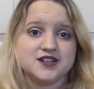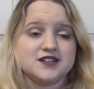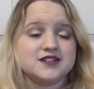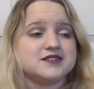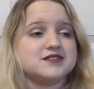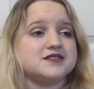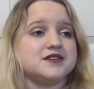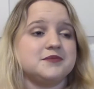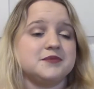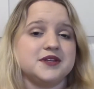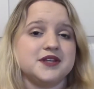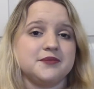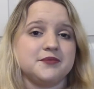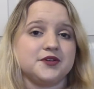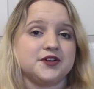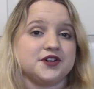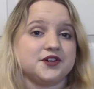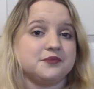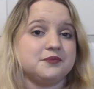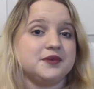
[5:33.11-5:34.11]
Some of them
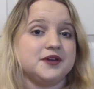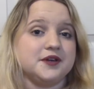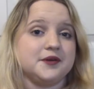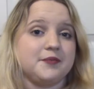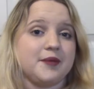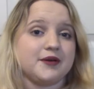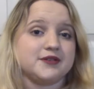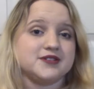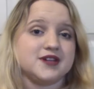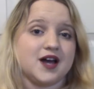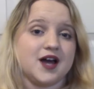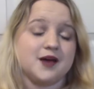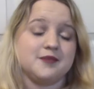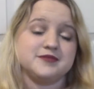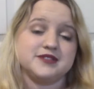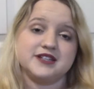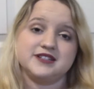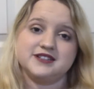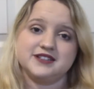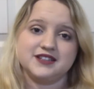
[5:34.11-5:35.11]
are going to be about
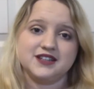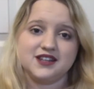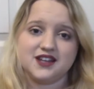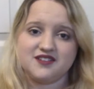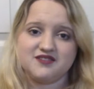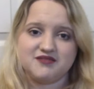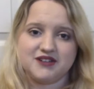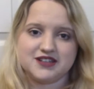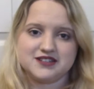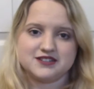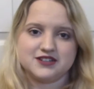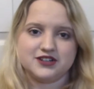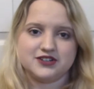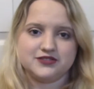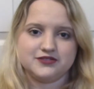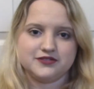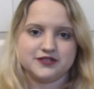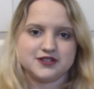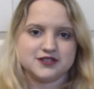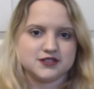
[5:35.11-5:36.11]
times I did love myself,
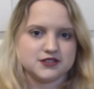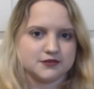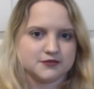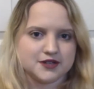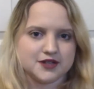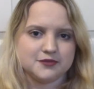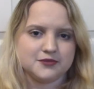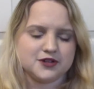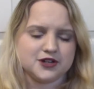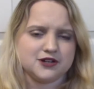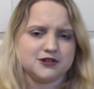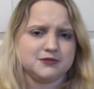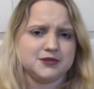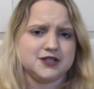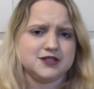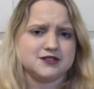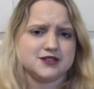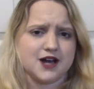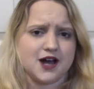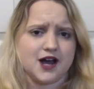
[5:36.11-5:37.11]
and some of them are going to
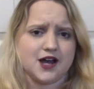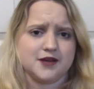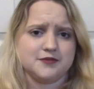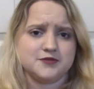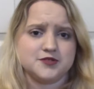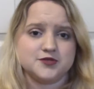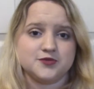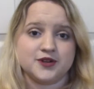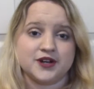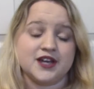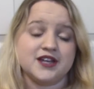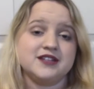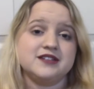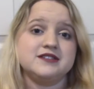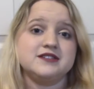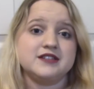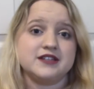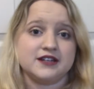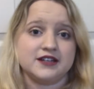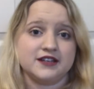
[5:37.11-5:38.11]
be times when I
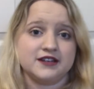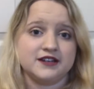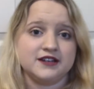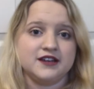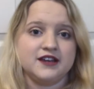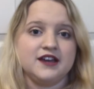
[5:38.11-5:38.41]
didn't.